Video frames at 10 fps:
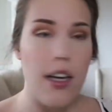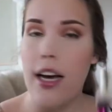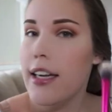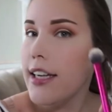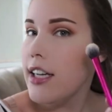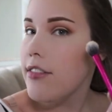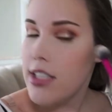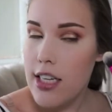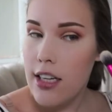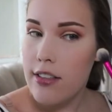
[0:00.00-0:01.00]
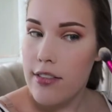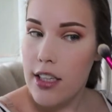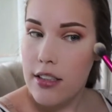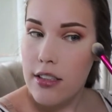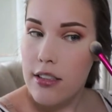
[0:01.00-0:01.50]
I can't even tell if
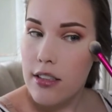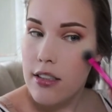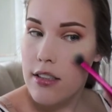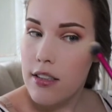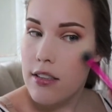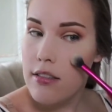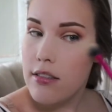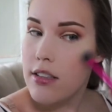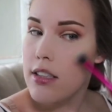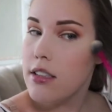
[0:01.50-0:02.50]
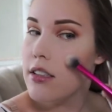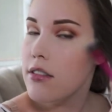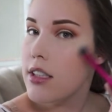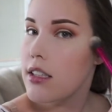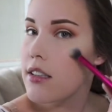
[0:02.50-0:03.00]
that looks good because this
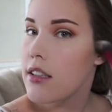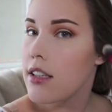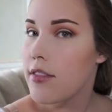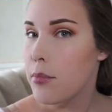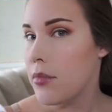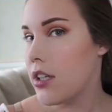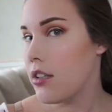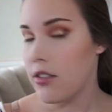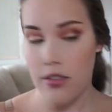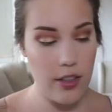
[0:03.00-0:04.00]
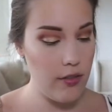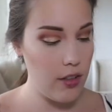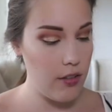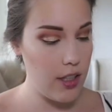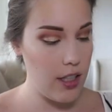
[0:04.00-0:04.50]
glow kit doesn't have a mirror, so I have
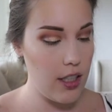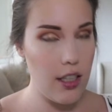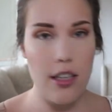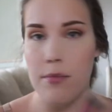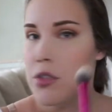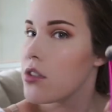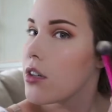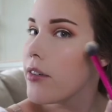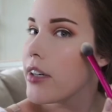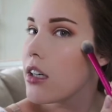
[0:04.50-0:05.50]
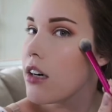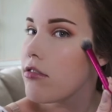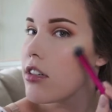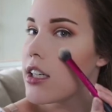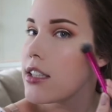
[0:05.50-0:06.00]
no idea. I'm just going
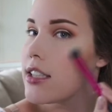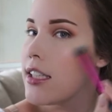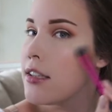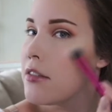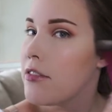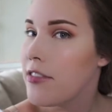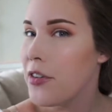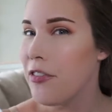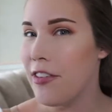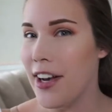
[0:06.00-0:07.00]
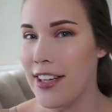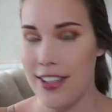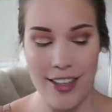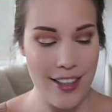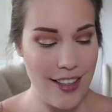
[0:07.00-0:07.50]
off what I see in the viewfinder.